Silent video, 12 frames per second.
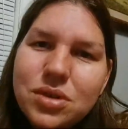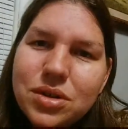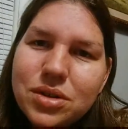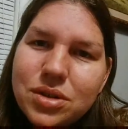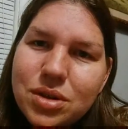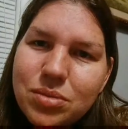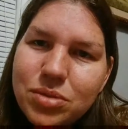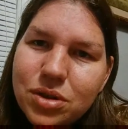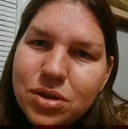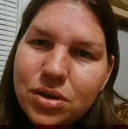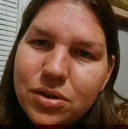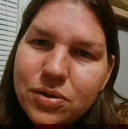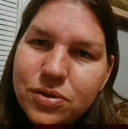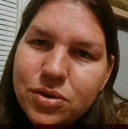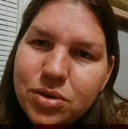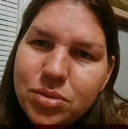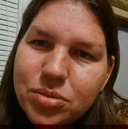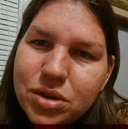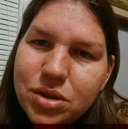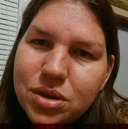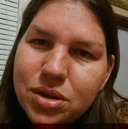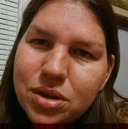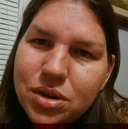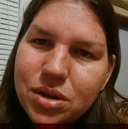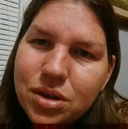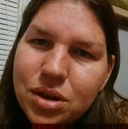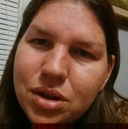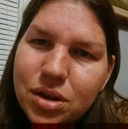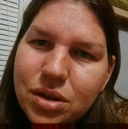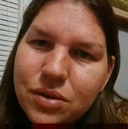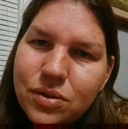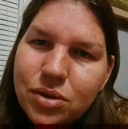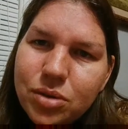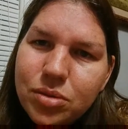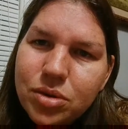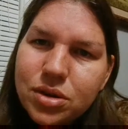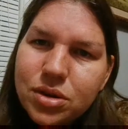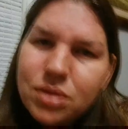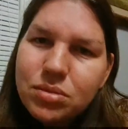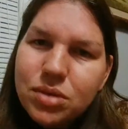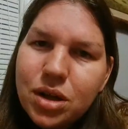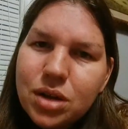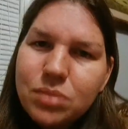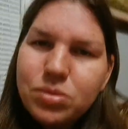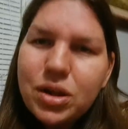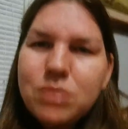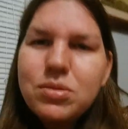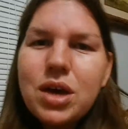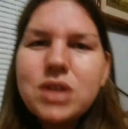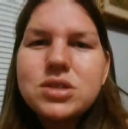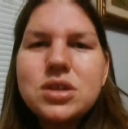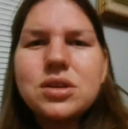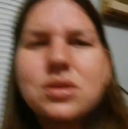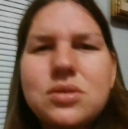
some solar formulas seem like black magic.